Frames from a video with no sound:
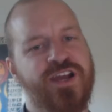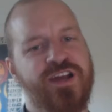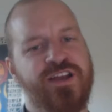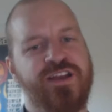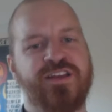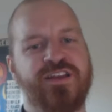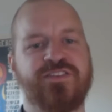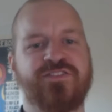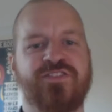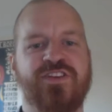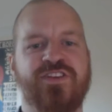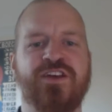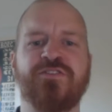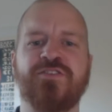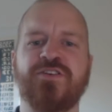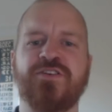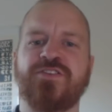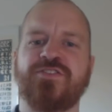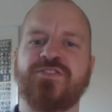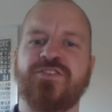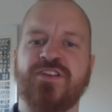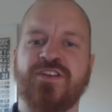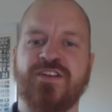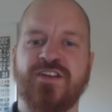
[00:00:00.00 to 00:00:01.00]
are getting
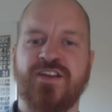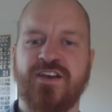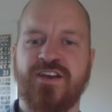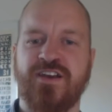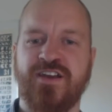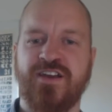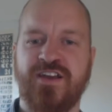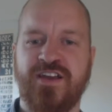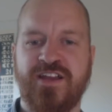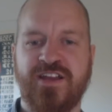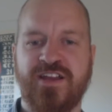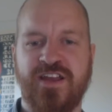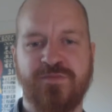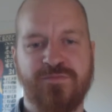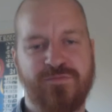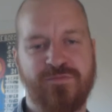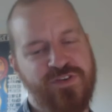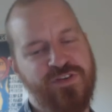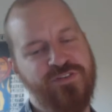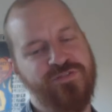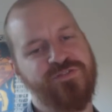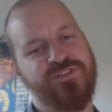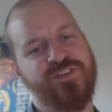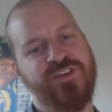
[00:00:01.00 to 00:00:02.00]
slivers in
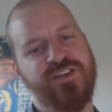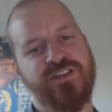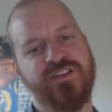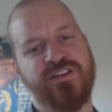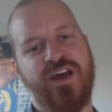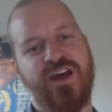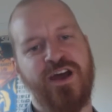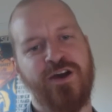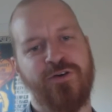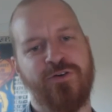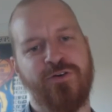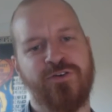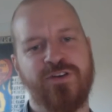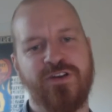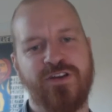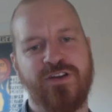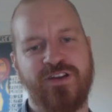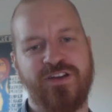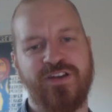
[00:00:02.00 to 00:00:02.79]
M15 now,